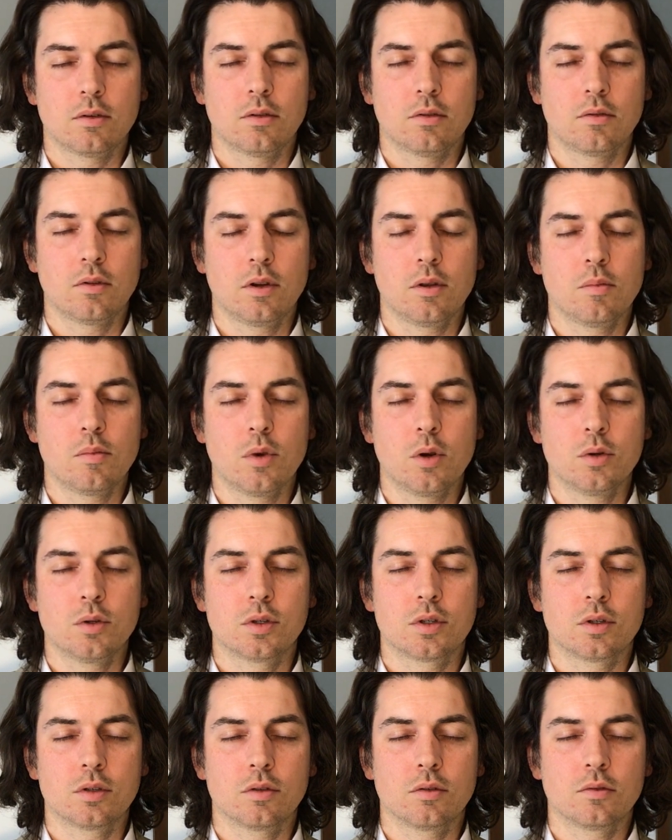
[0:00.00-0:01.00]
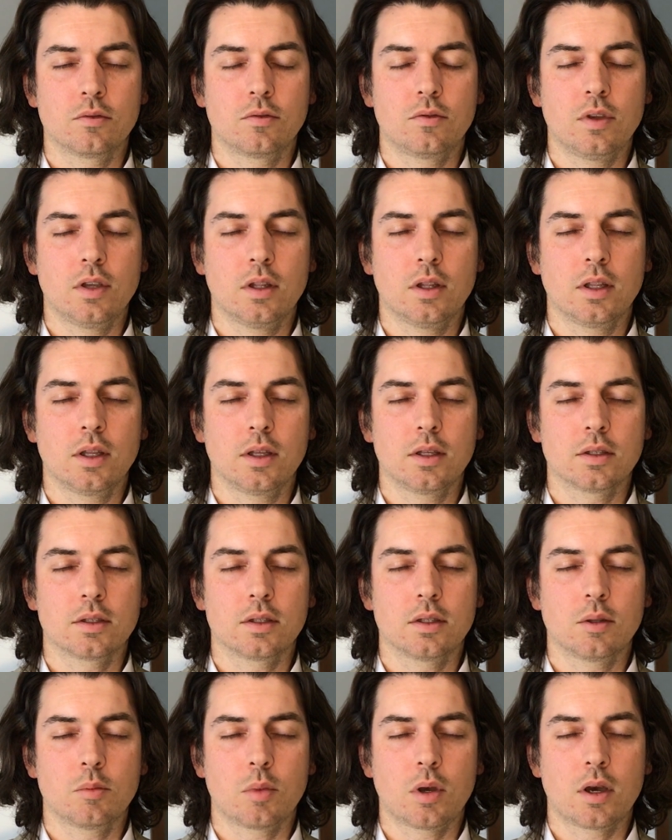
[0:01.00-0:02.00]
or emotional feelings in
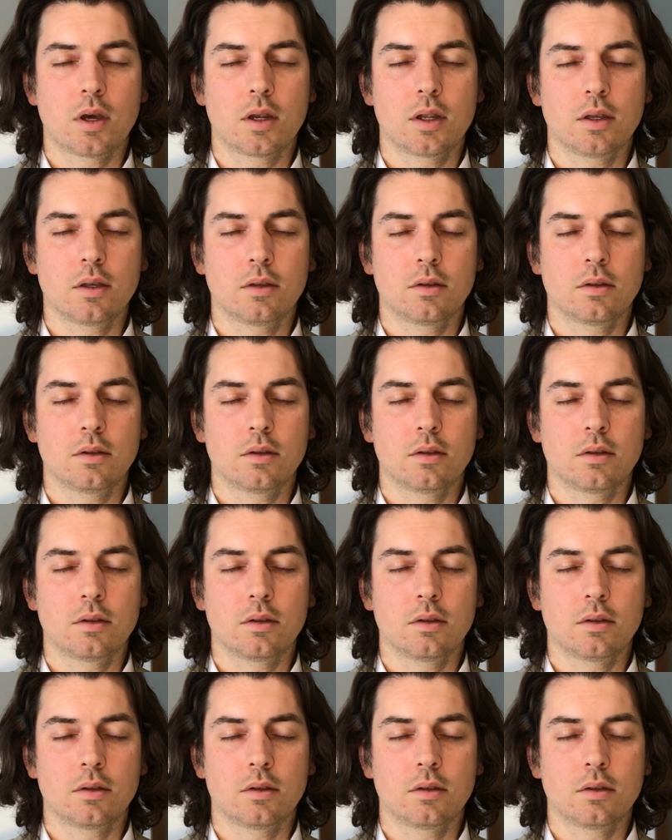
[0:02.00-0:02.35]
the body,